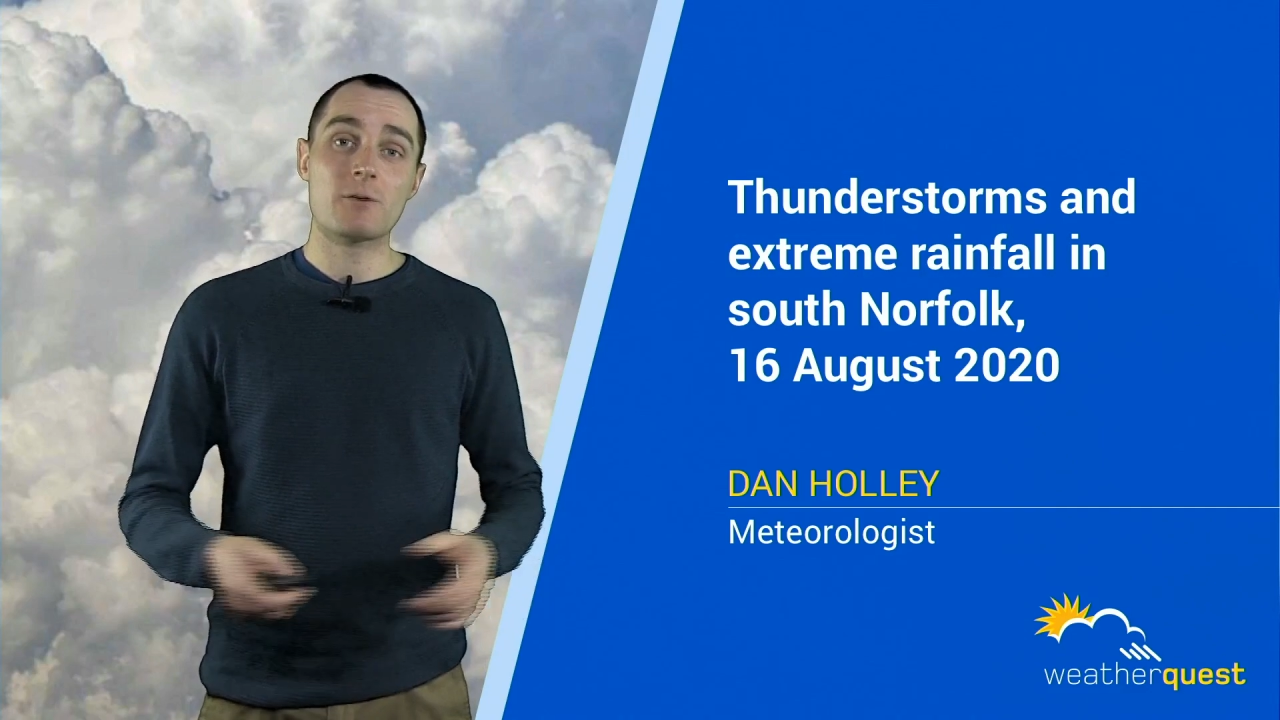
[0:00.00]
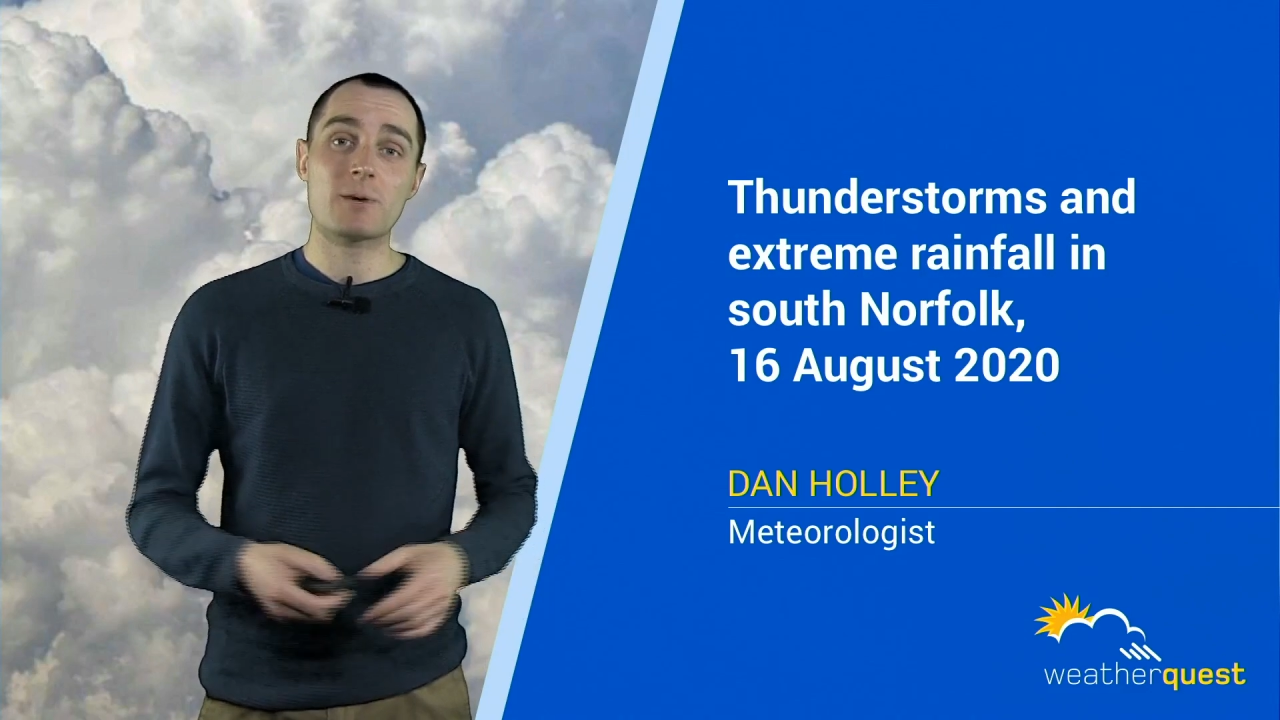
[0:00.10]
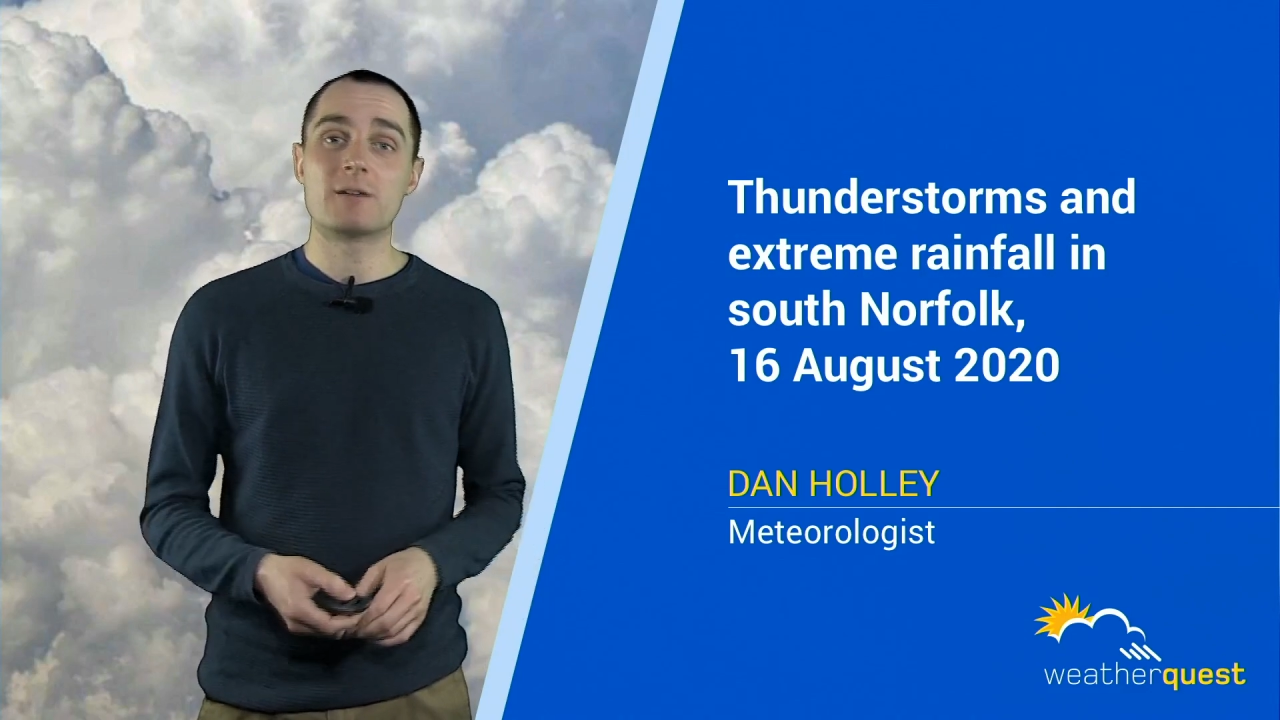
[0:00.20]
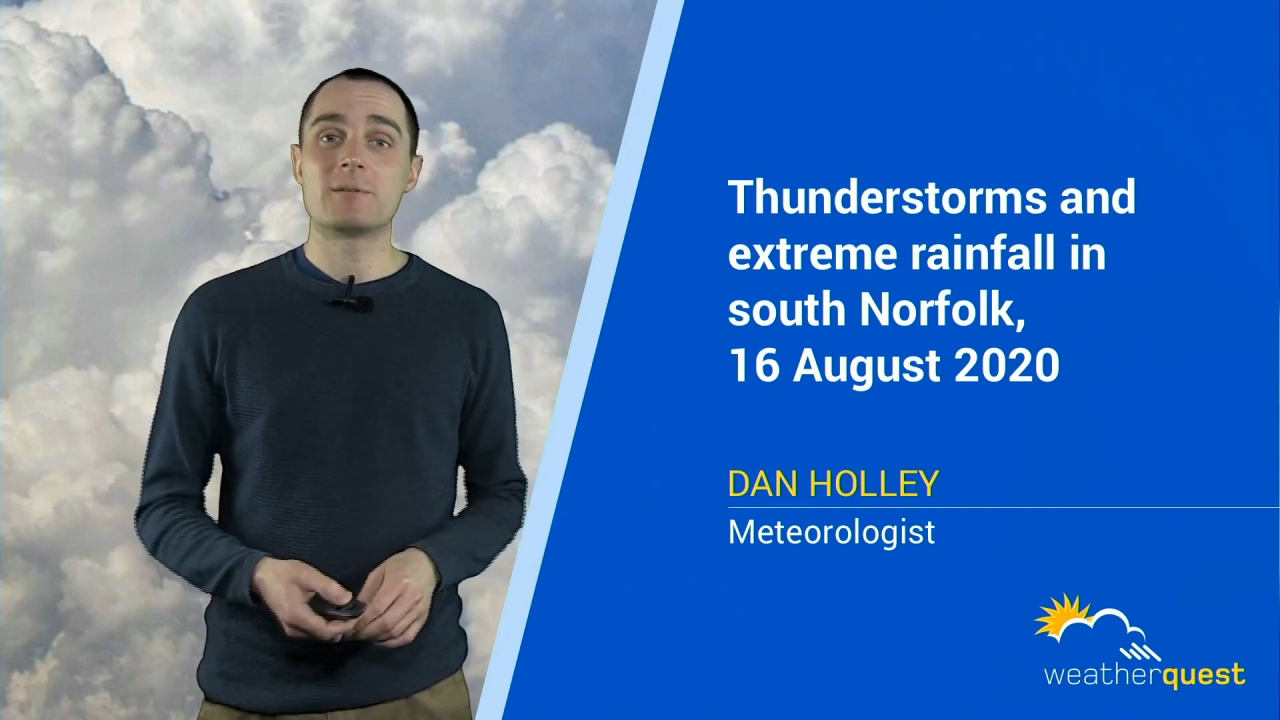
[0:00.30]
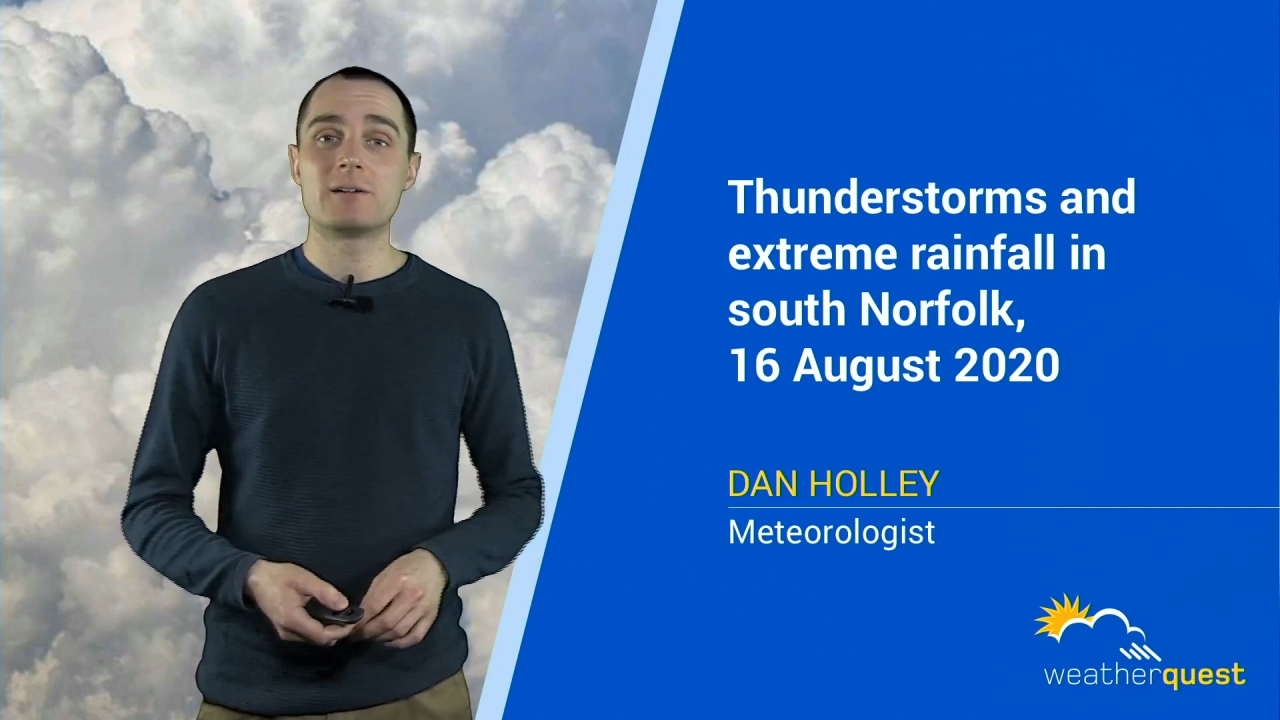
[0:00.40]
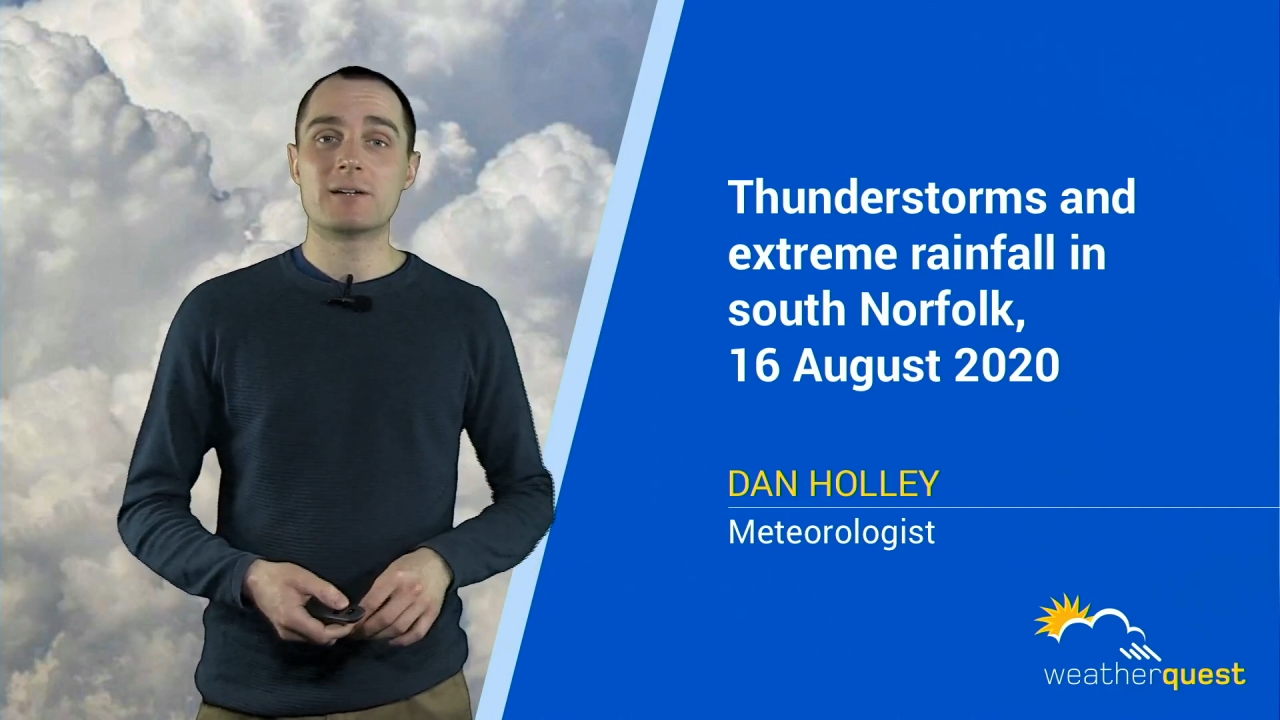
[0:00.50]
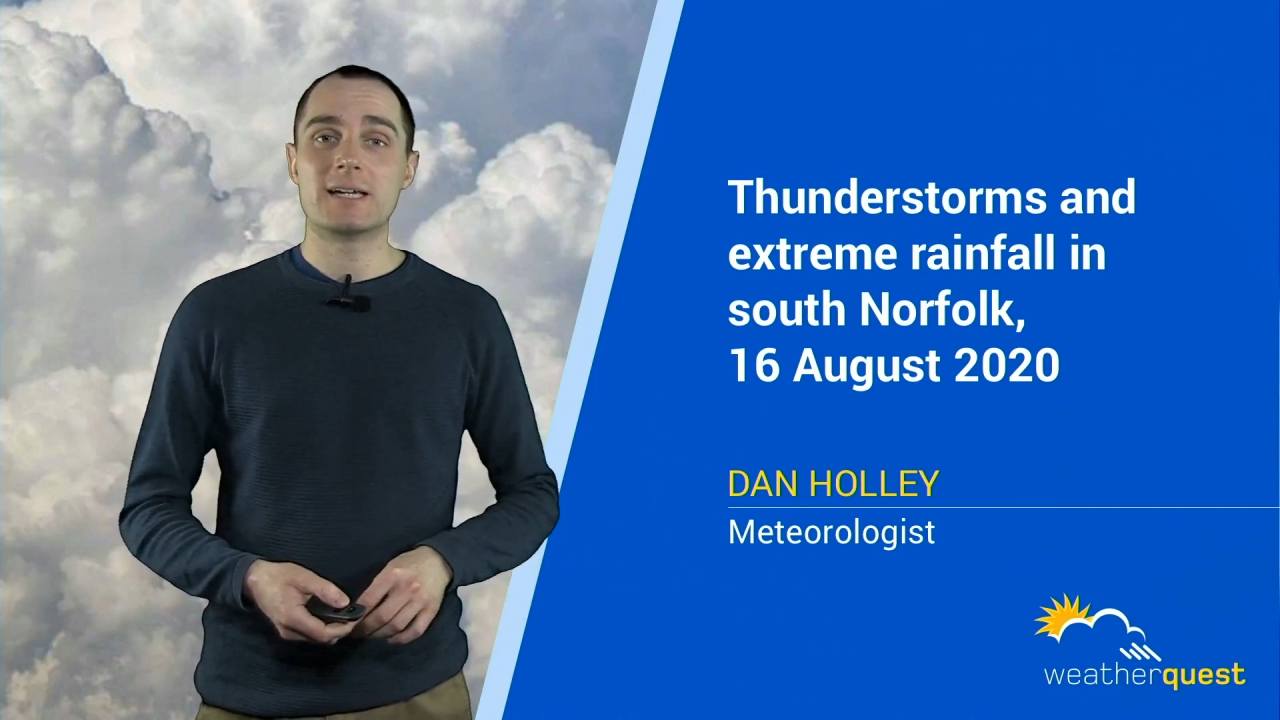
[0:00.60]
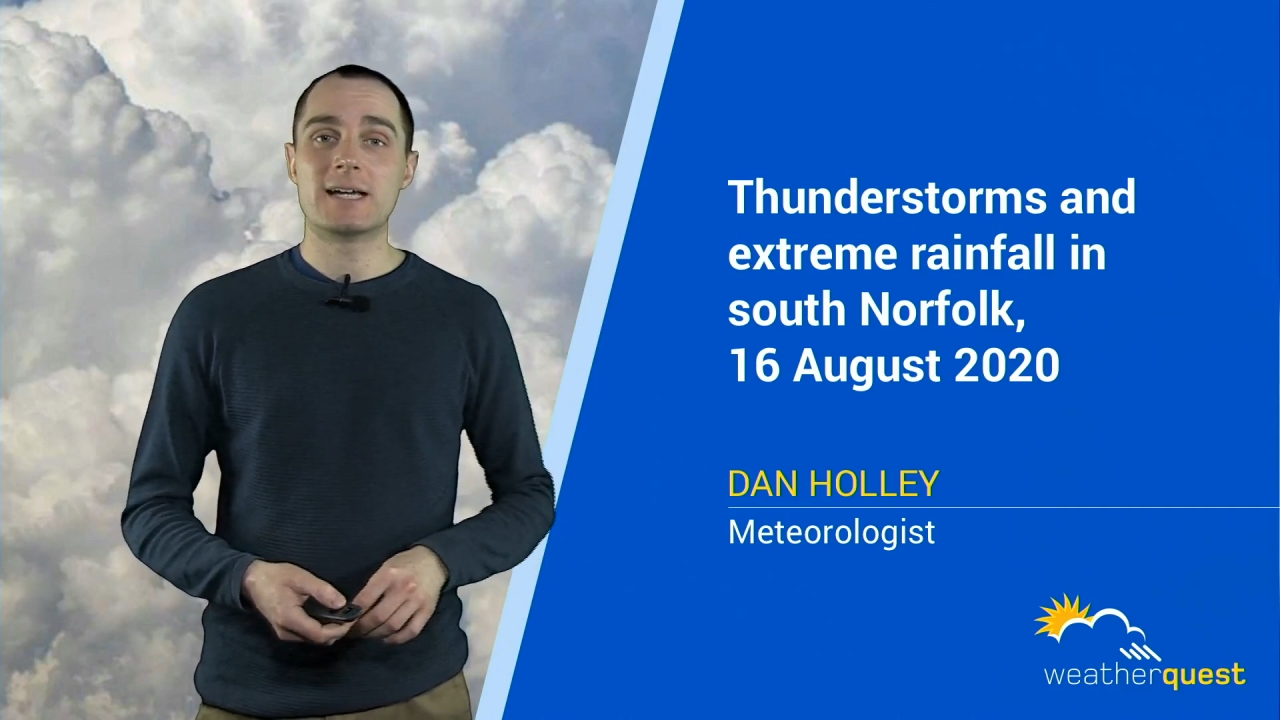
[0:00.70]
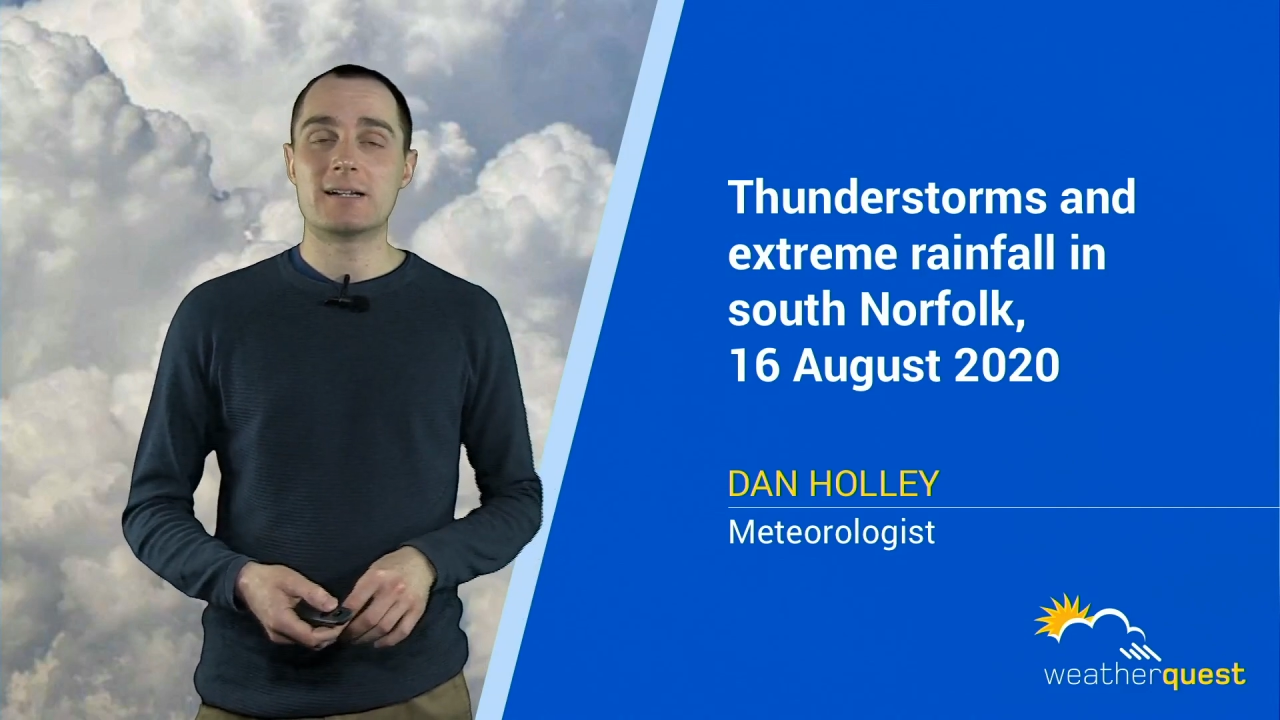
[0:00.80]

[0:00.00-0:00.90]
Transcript: we're going to be looking